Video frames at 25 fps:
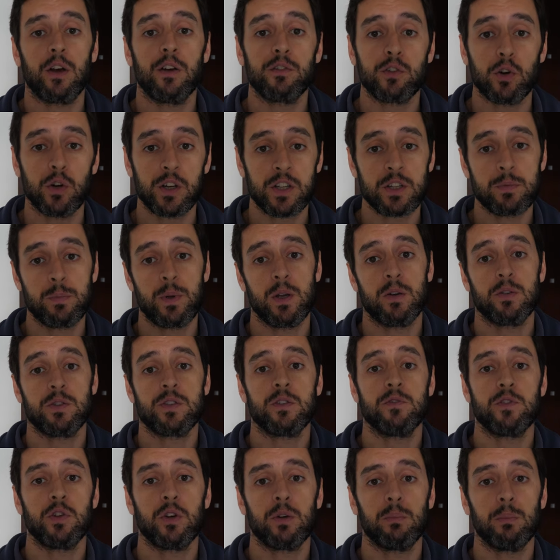that I've got experience
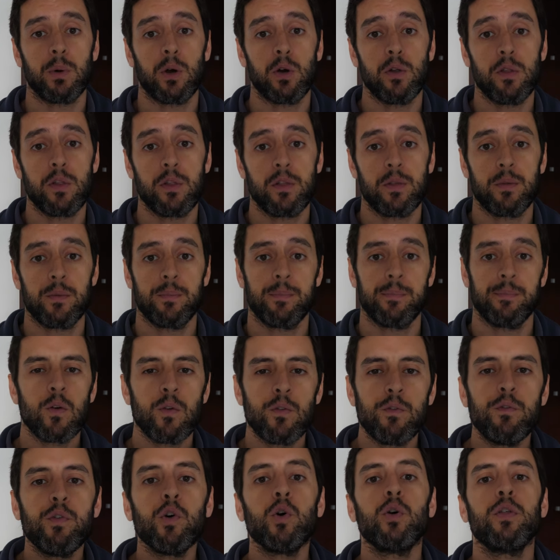of doing both.
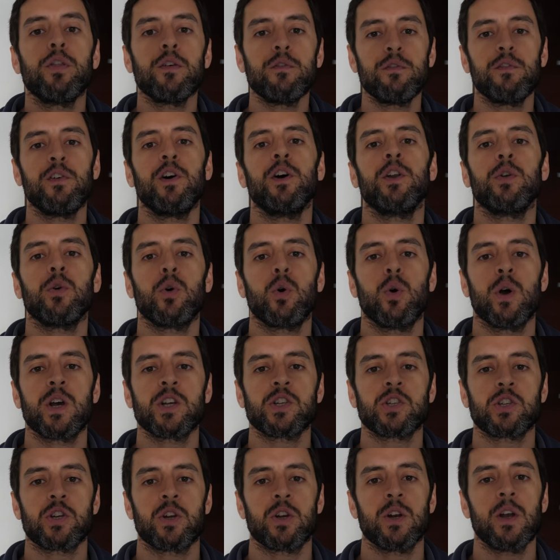Fourth and final
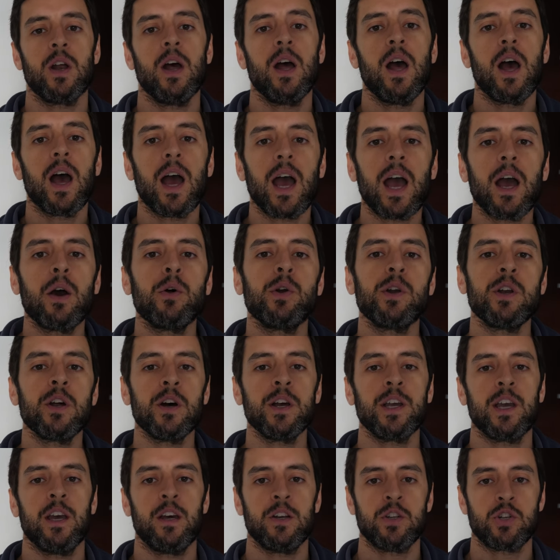question, how did
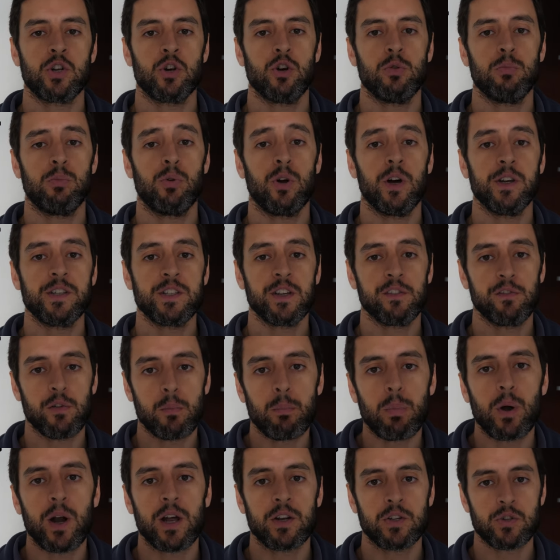I get a job writing for
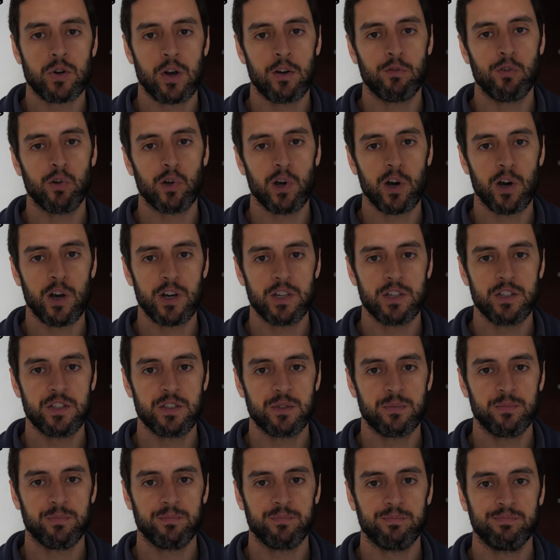Bradt Travel
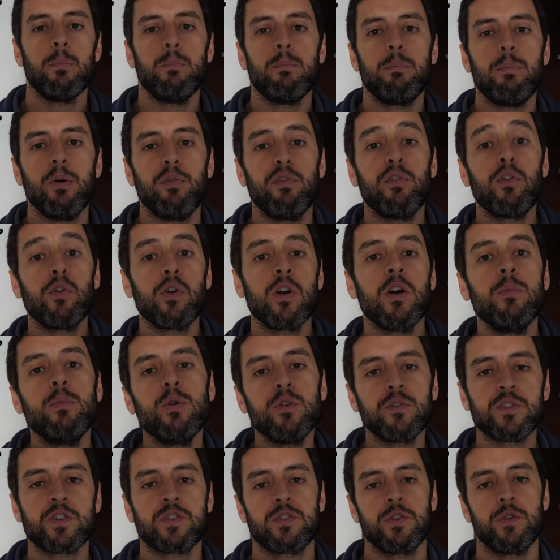Guides? Before I
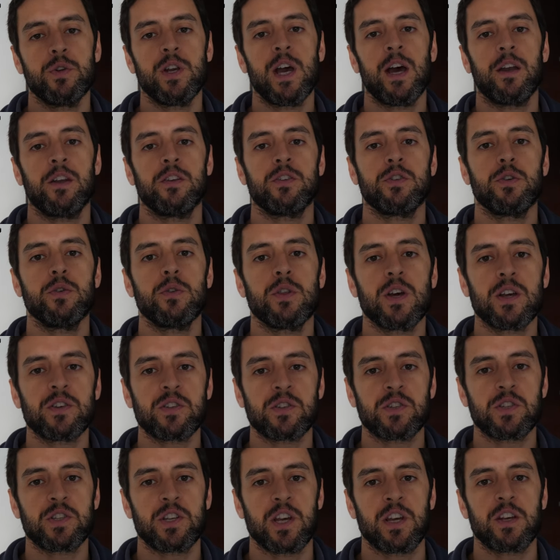moved to Sudan in
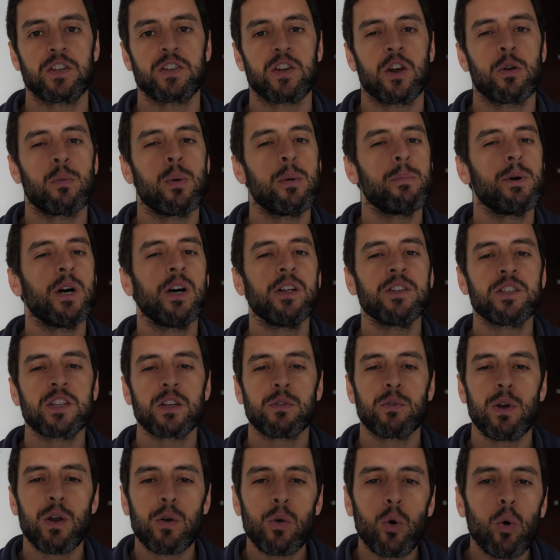2006, I remember
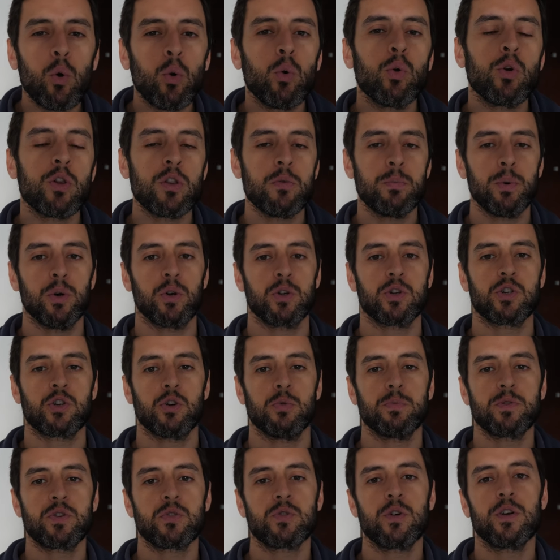hunting around all of the
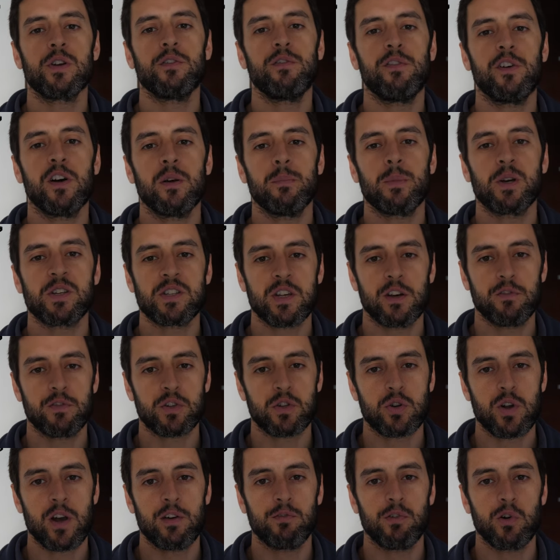bookshops trying to find myself a
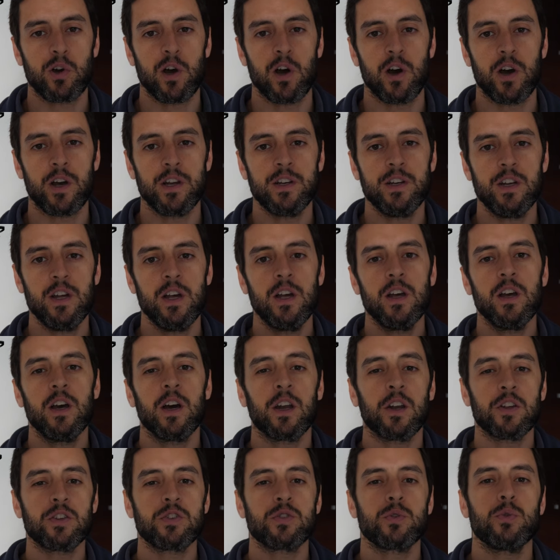travel guide,
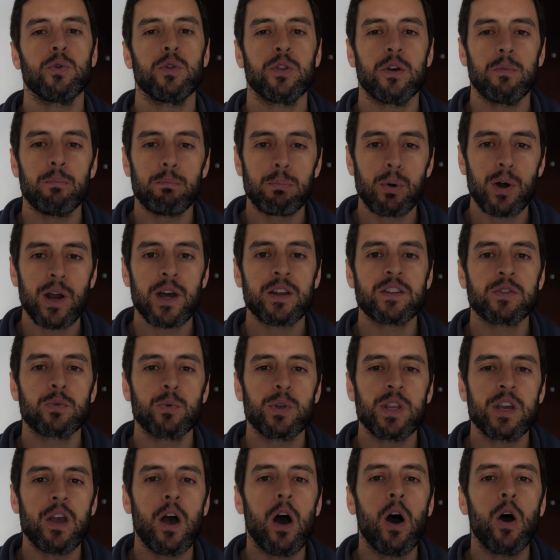and I saw that Bradt
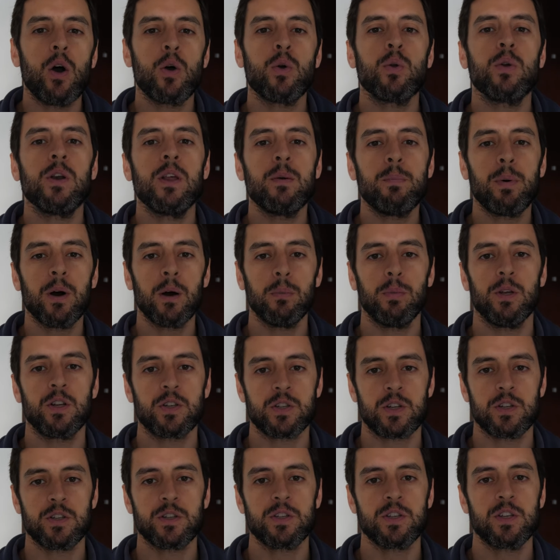were the only
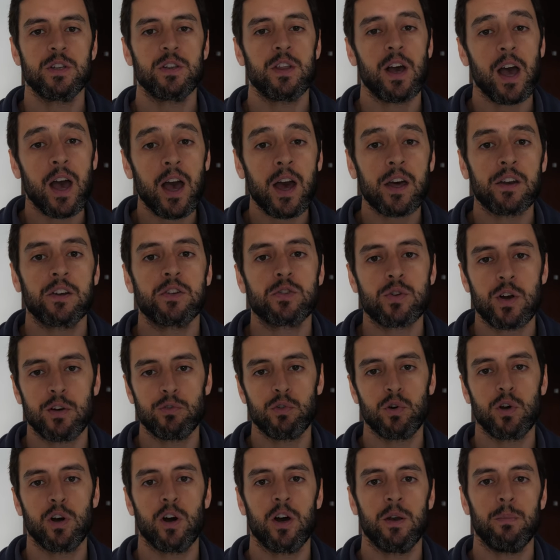publishers that had a
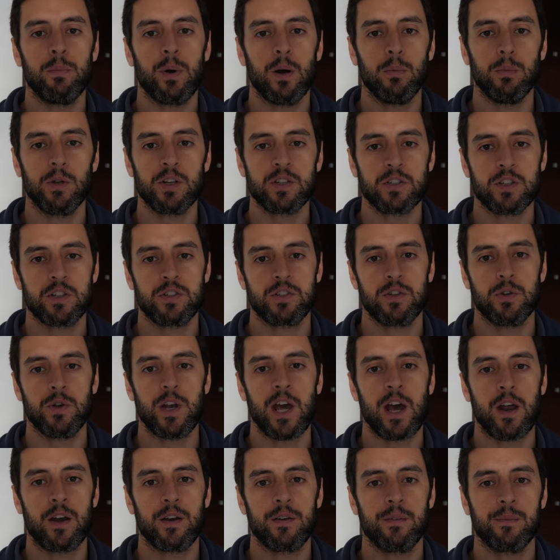travel guide published to
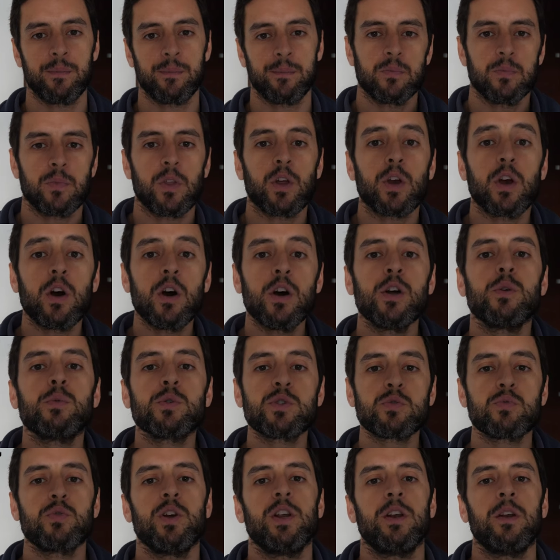Sudan. The guide
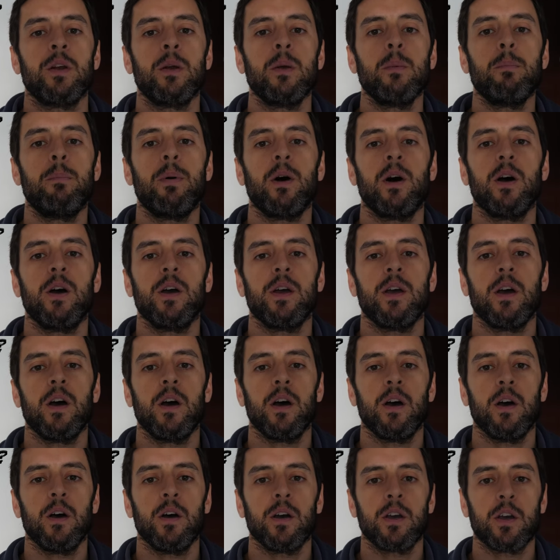was written by
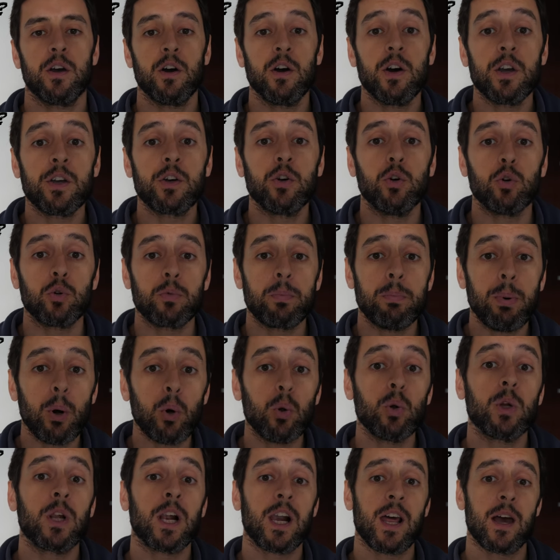a guy called
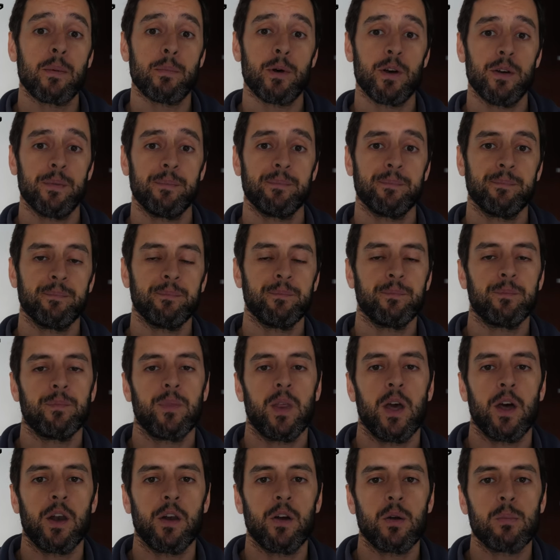Paul Klammer.
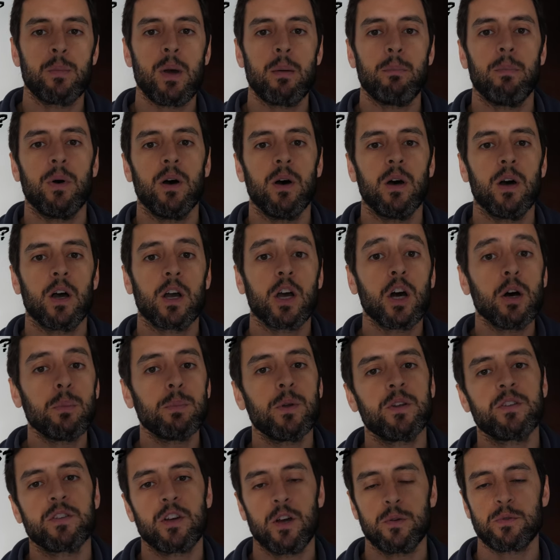And I remember a
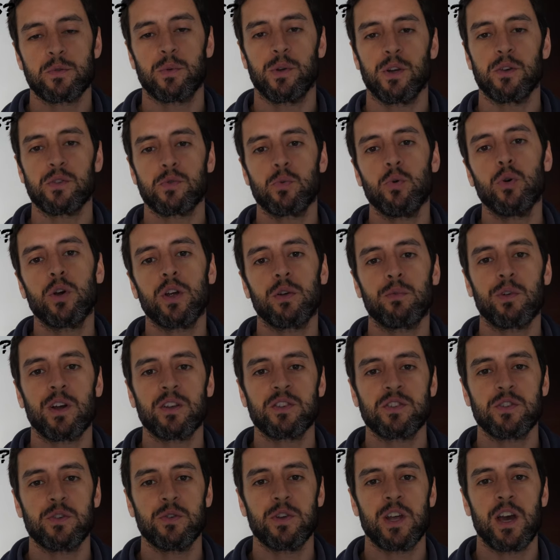couple of times when I was walking
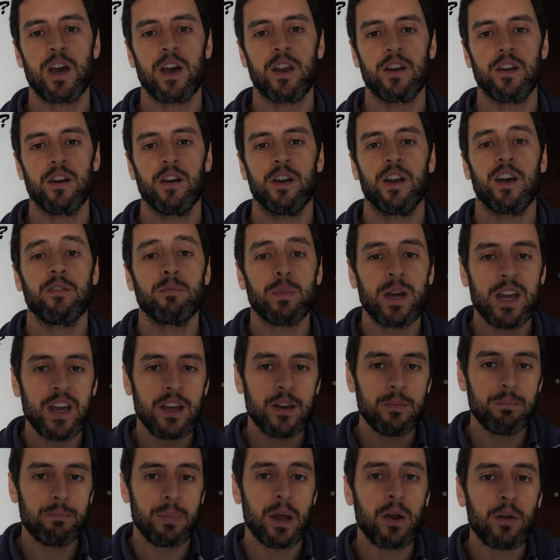around Sudan, I'd have my
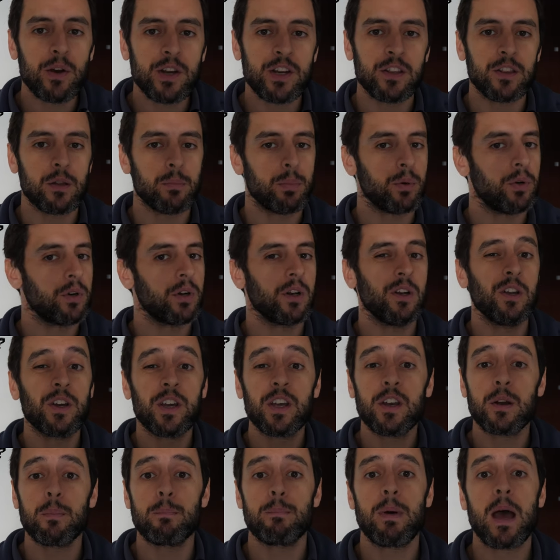head buried in the book,
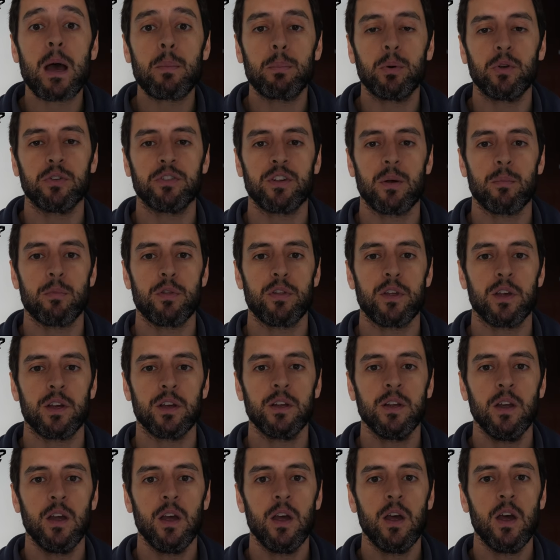looking at a map or
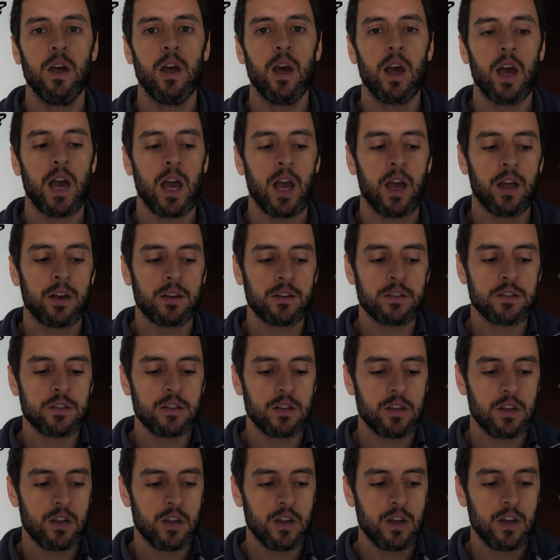something, and